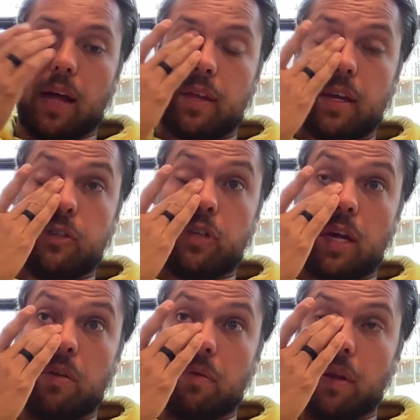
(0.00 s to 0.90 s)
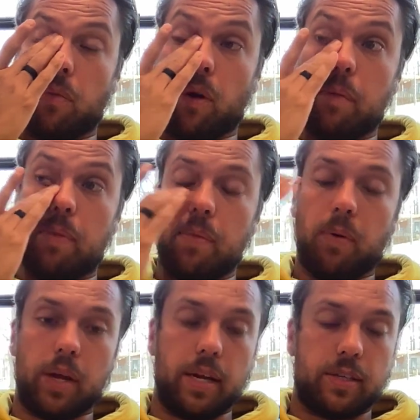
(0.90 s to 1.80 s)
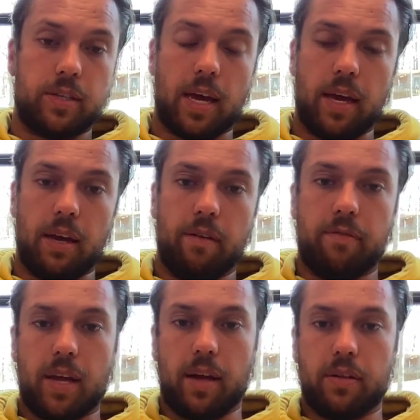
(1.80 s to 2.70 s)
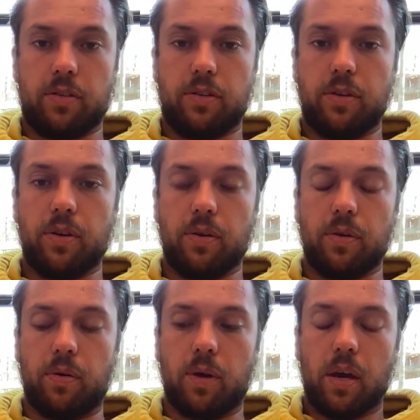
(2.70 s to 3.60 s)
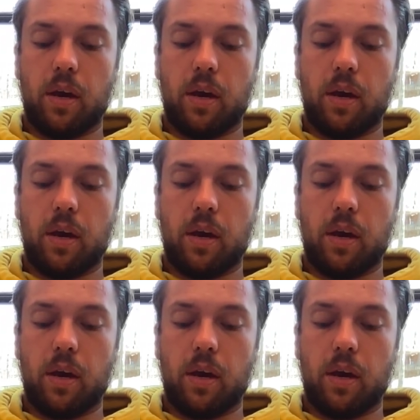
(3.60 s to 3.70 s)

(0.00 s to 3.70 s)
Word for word: I think he genuinely wanted people to get saved and to